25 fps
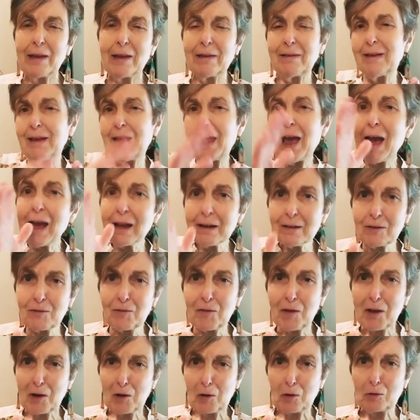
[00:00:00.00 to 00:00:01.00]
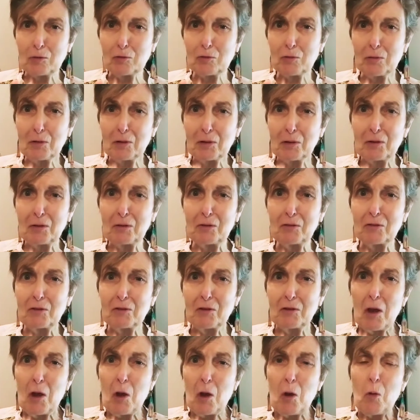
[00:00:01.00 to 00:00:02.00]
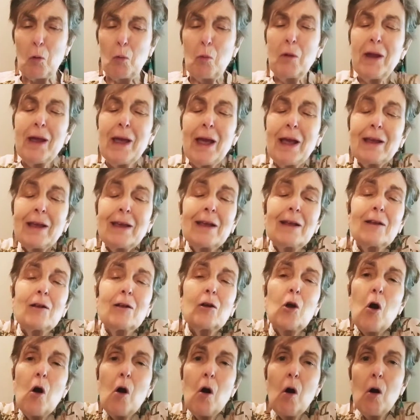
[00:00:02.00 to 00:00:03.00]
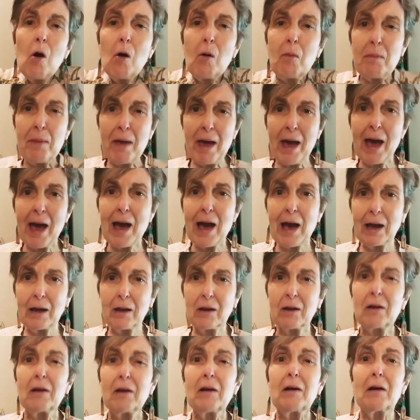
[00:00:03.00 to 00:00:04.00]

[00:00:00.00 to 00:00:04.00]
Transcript: deactivate our triggers, we can call back